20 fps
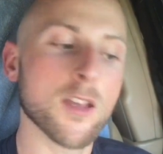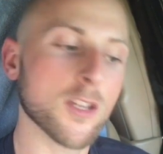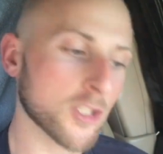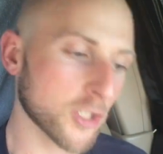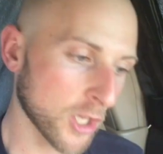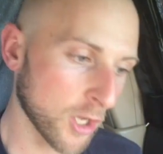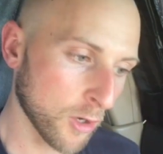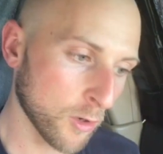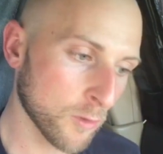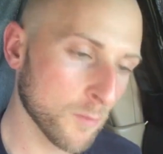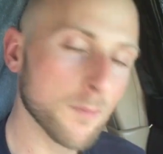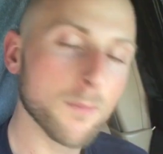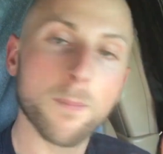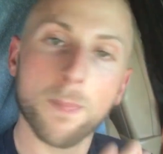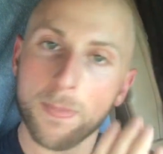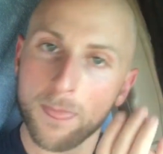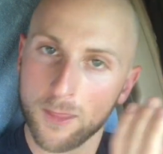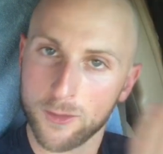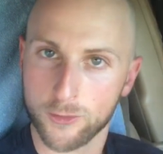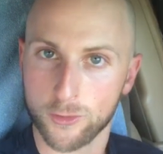So,
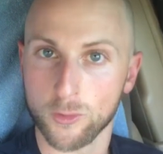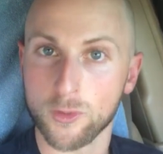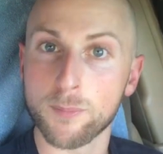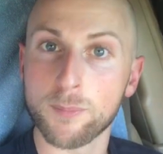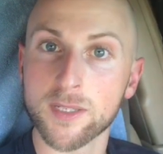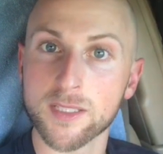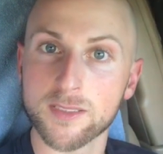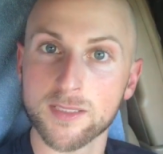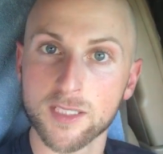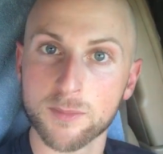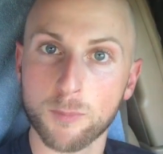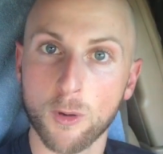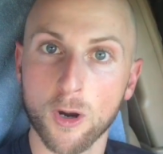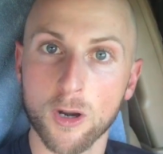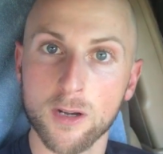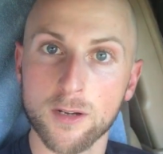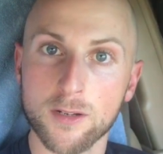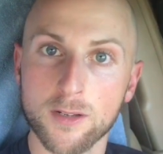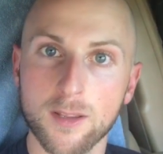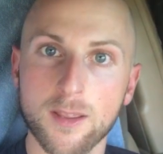do the business
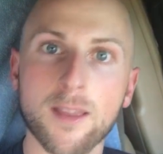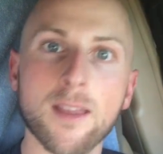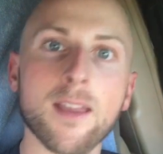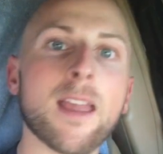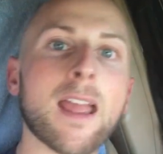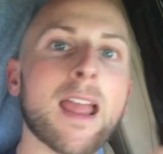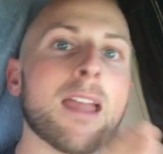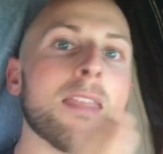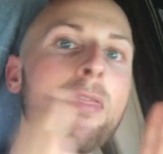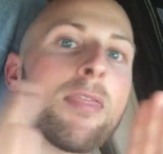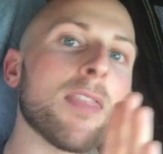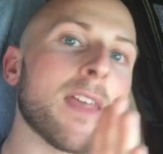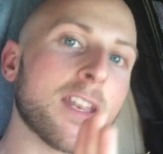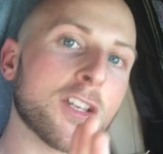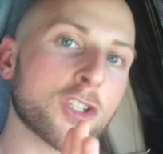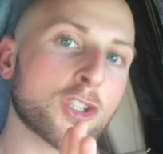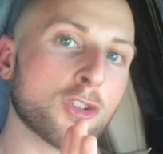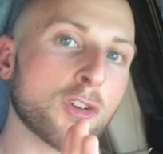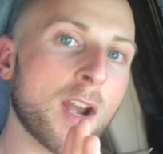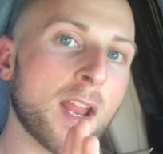part, and
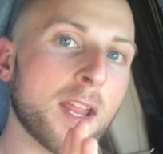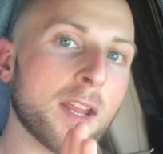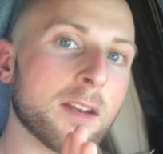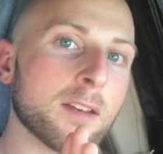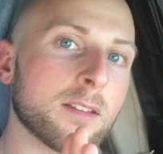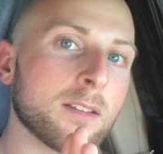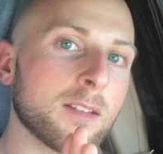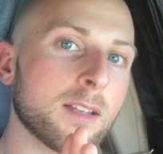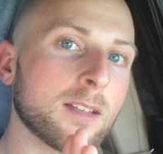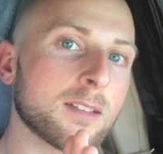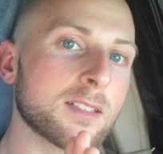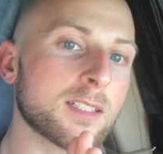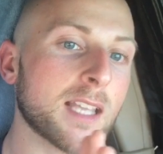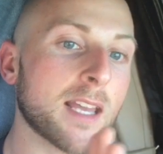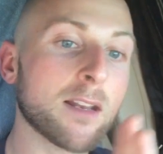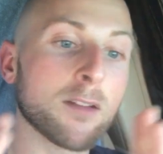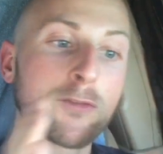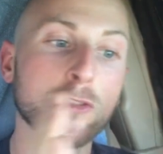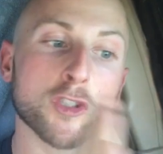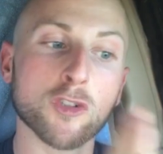then train,
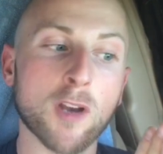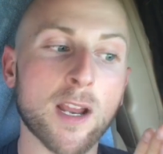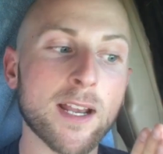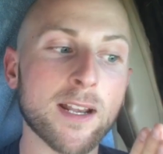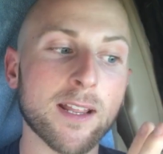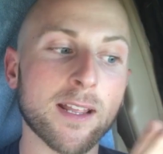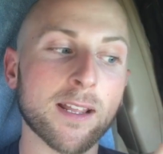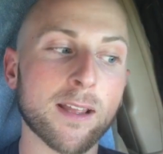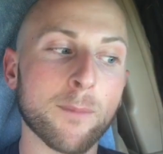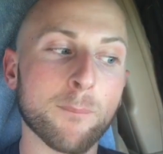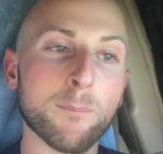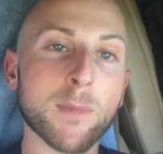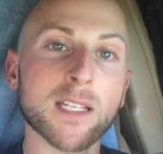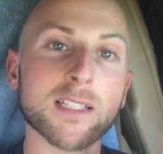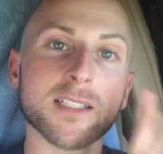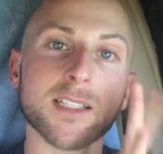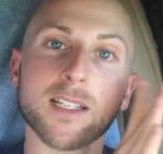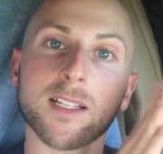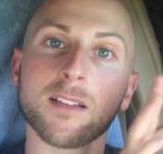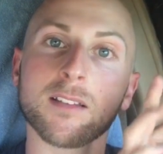instead of training,
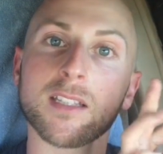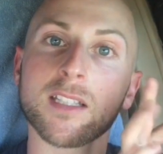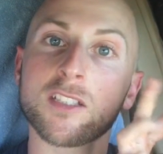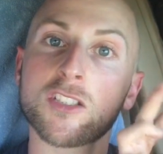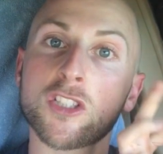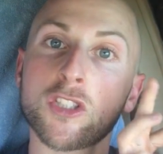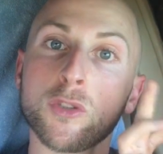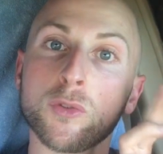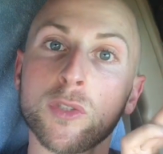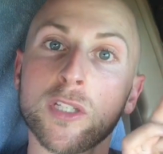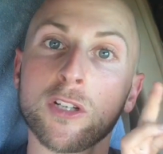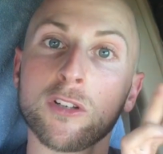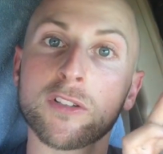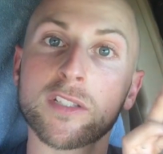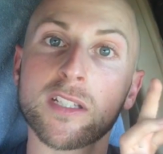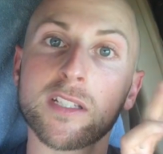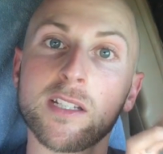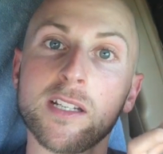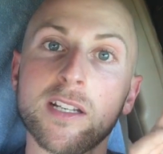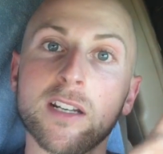missing these 2
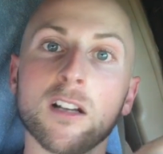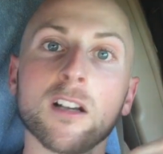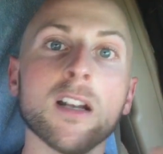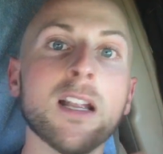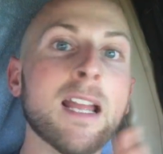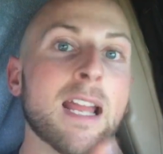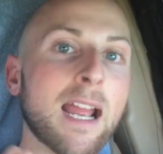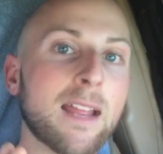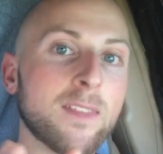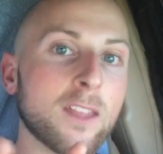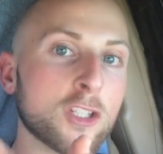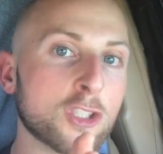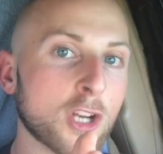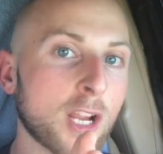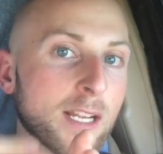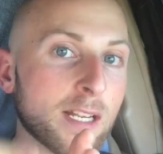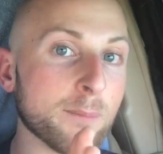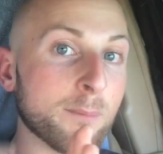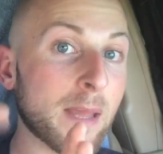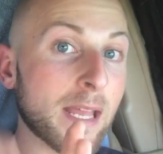years in here, and then
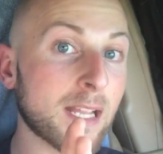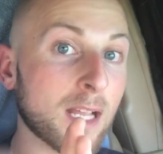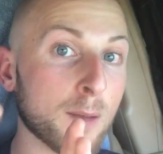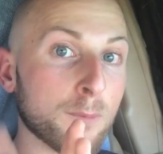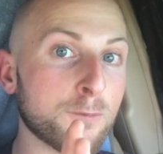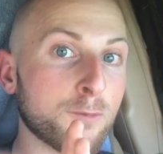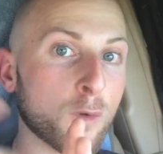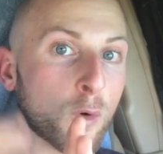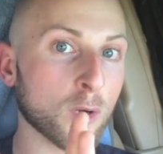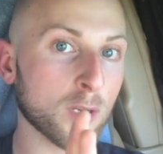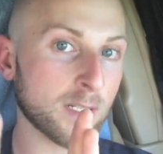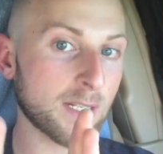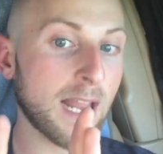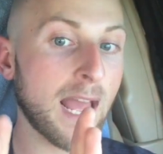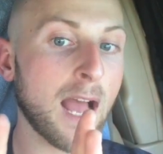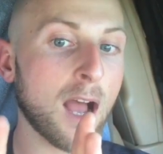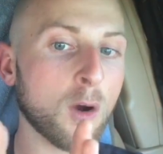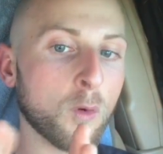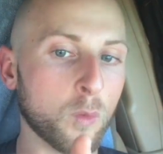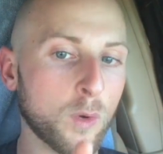trying to make up for it
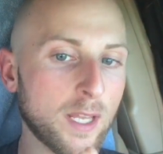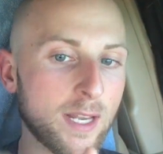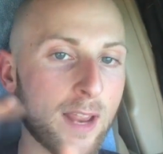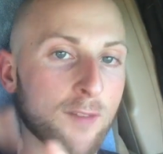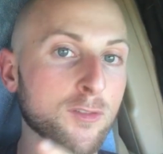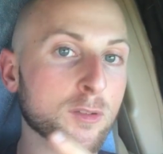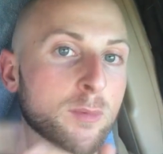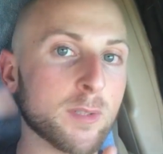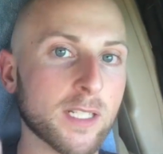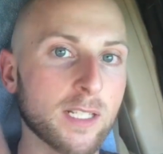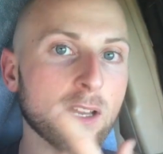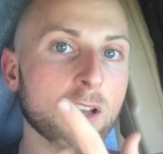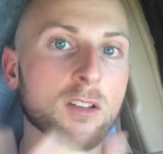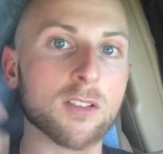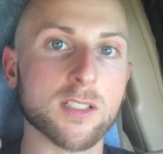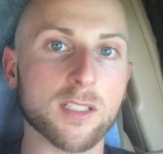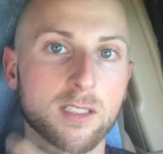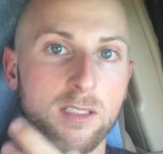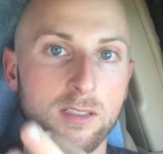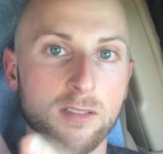now when everybody
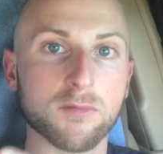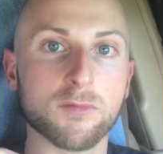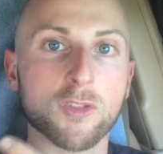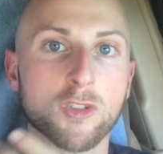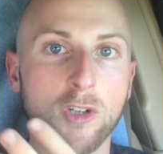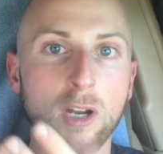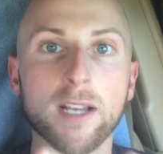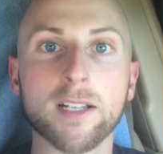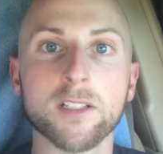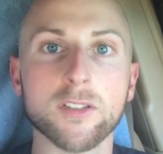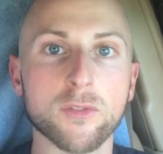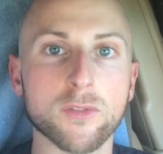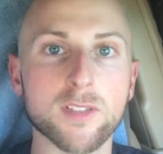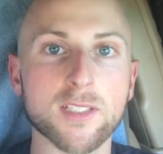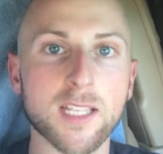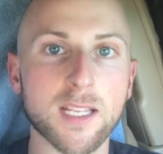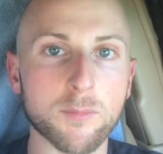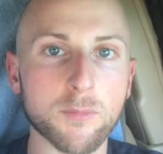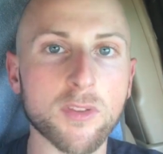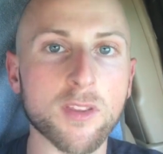else is trying to do the
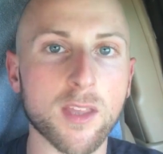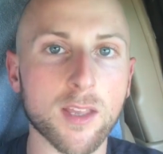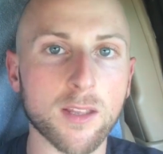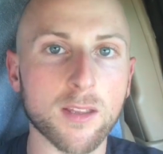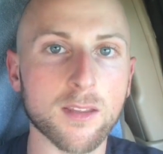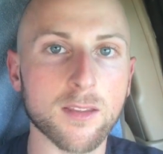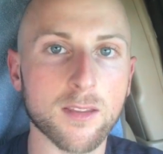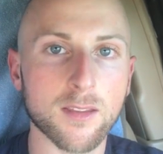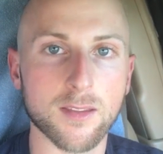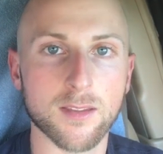same thing.